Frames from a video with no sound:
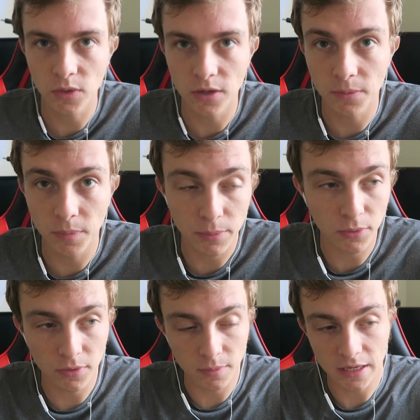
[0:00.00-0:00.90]
where
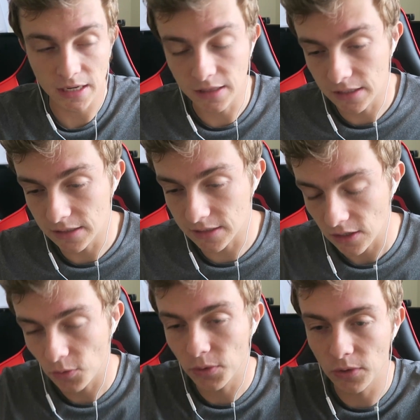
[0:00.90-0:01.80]
people were making these
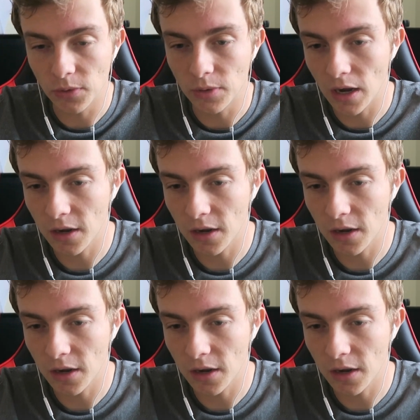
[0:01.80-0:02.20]
quote unquote